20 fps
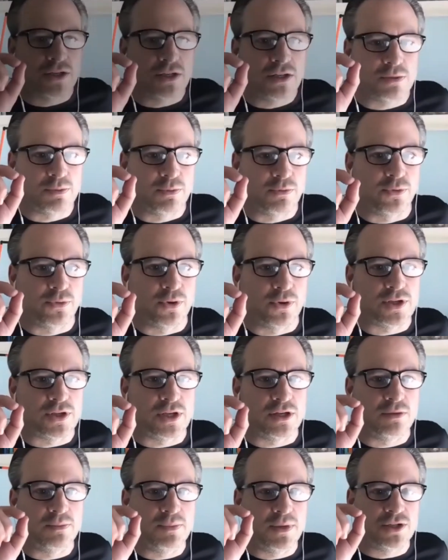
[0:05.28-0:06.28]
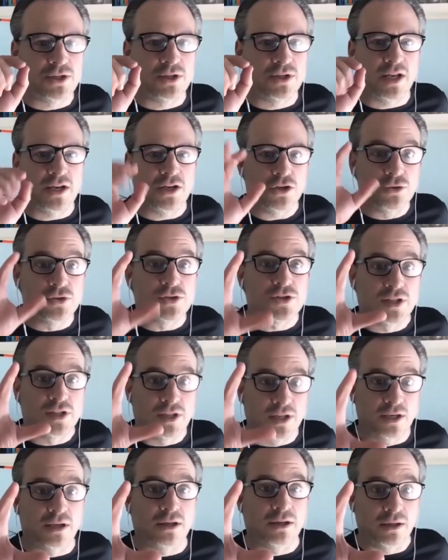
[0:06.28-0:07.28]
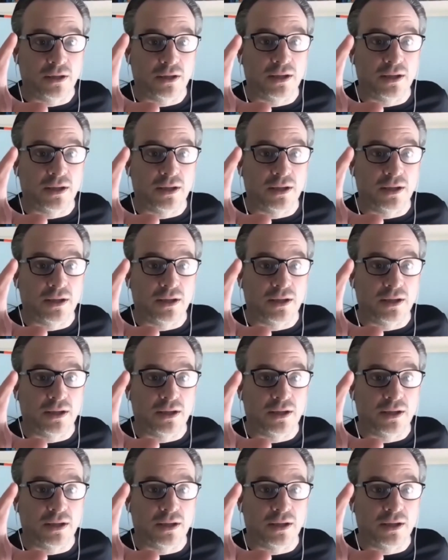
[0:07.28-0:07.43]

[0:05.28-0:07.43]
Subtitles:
this before, Sid. You mentioned that you still